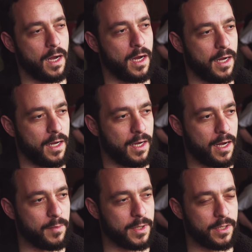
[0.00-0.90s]

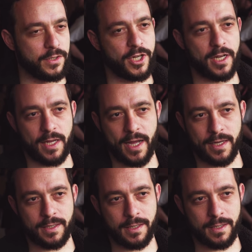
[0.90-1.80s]
I'm a little jet
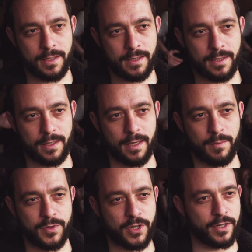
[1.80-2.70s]
lagged.
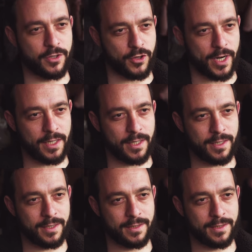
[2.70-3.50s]
I'm starting to drink.